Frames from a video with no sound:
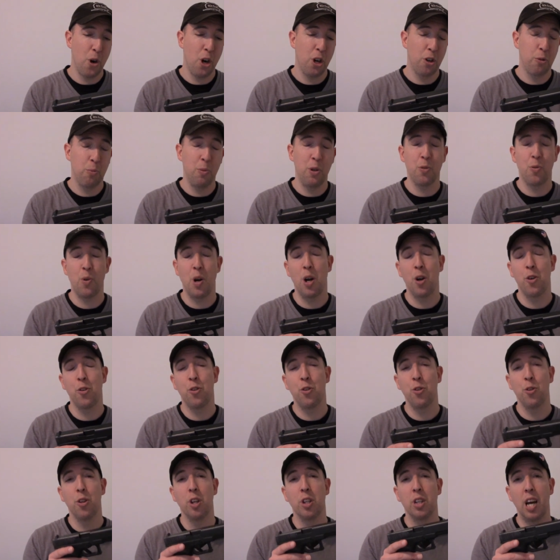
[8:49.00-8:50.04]
brings me around
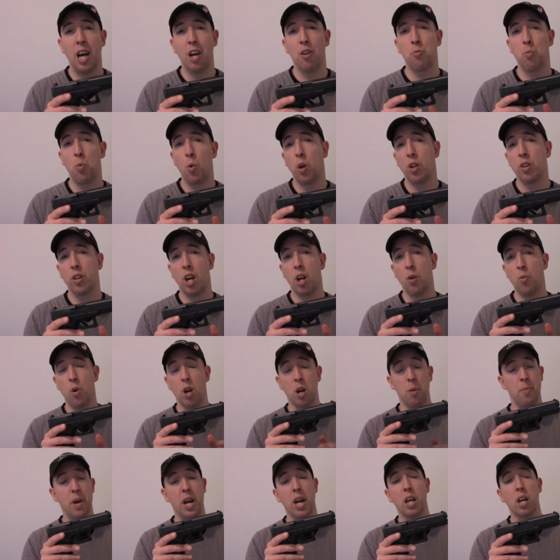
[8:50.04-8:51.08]
to the last point I
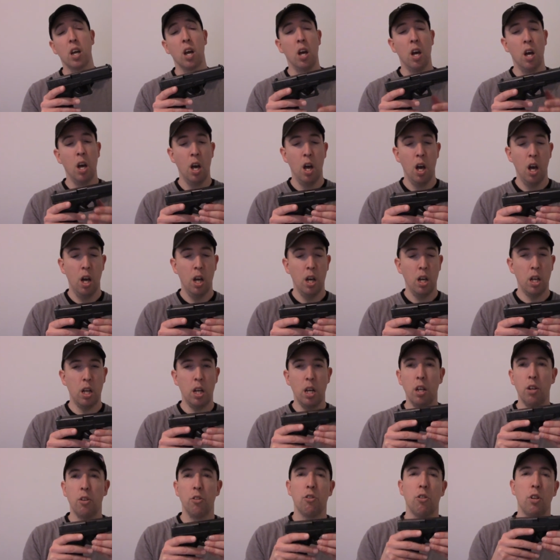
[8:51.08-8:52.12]
want to make.
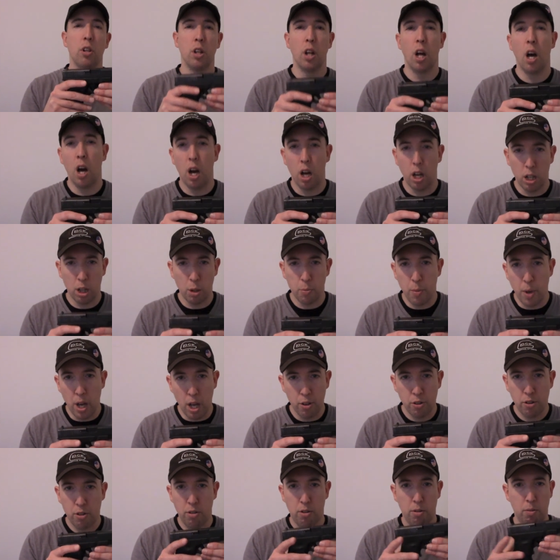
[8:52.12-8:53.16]
Is Glock the
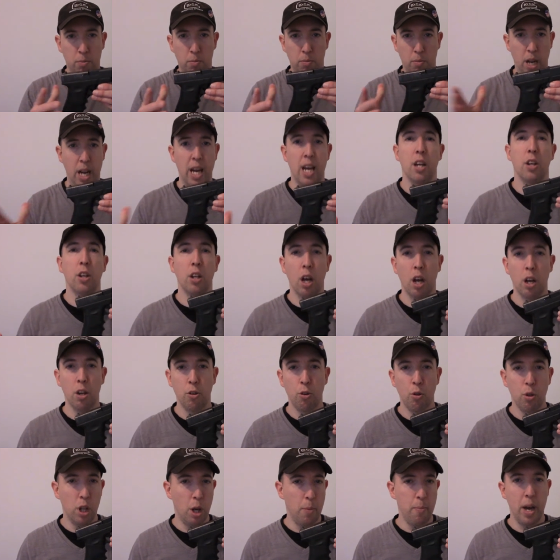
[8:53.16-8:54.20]
best handgun?
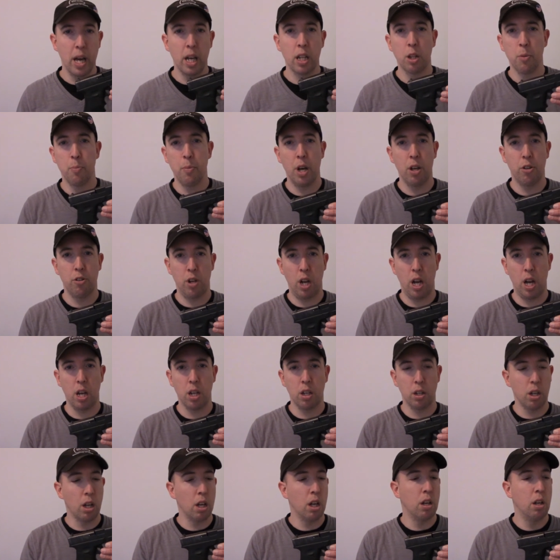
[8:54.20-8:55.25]
Do they make the best
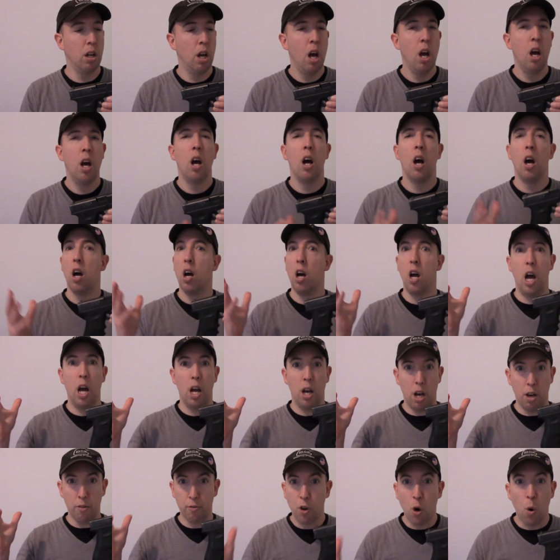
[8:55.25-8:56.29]
handgun?
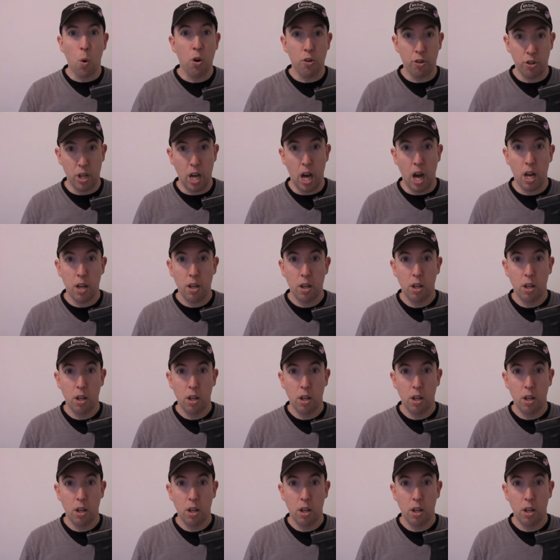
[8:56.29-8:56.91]
Of course not.